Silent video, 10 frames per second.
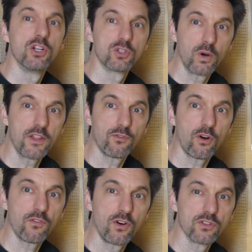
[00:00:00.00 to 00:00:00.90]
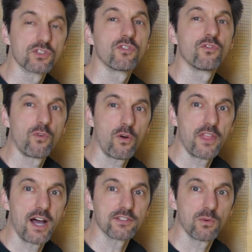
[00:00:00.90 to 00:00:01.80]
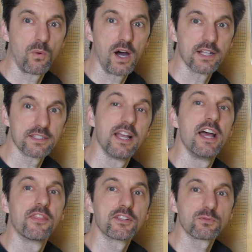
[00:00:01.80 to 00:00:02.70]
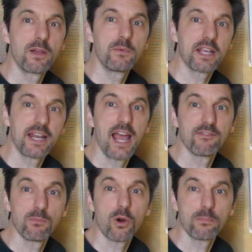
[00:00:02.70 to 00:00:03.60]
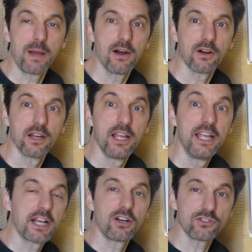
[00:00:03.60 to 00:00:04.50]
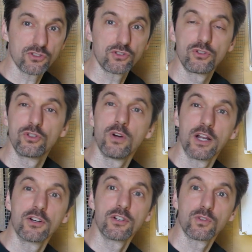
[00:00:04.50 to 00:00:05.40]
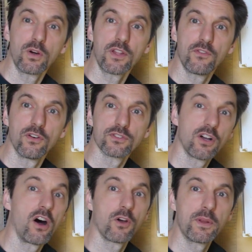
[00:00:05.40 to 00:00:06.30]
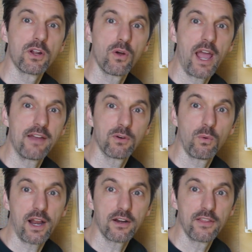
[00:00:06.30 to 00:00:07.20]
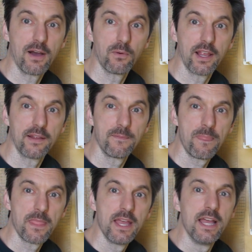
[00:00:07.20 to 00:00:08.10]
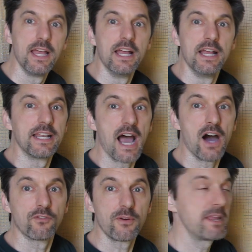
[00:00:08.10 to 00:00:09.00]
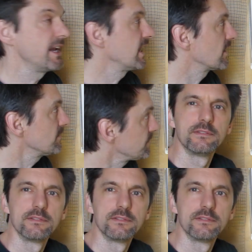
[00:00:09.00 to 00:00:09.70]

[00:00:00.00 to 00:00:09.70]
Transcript: twenty-four volts, four thousand watts. This way we can have more power. It can also do two hundred twenty volts, although we don't have it wired that way. Now, from here,